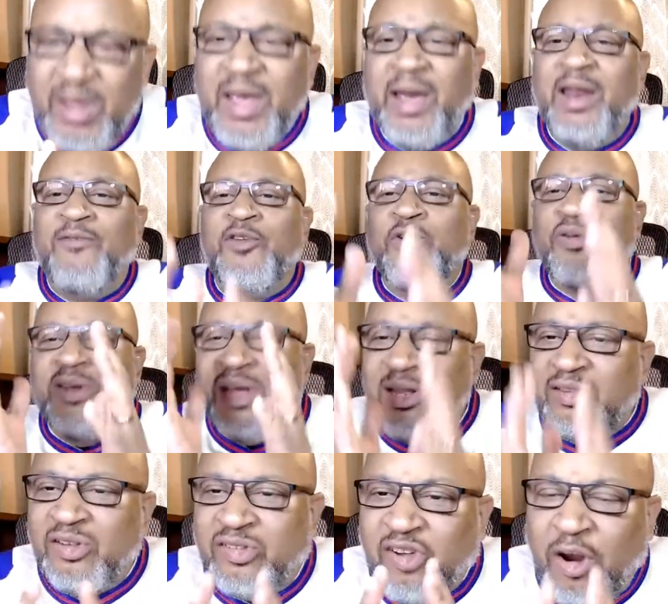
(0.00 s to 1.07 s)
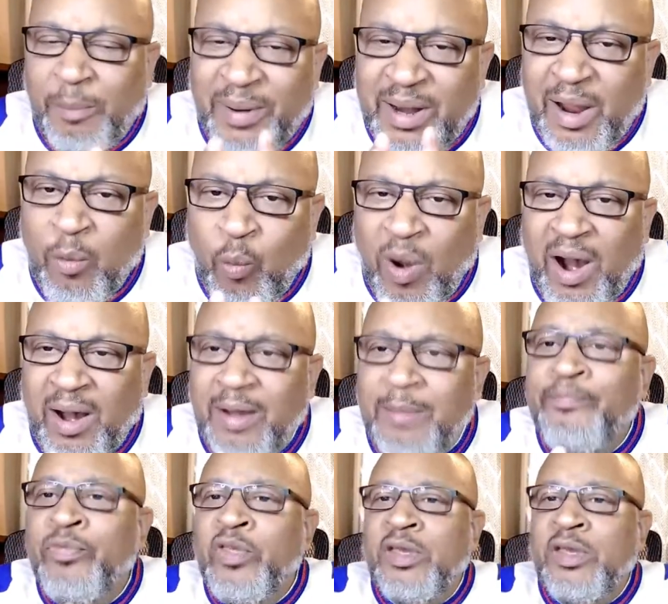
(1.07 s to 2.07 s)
And if you did determine that why,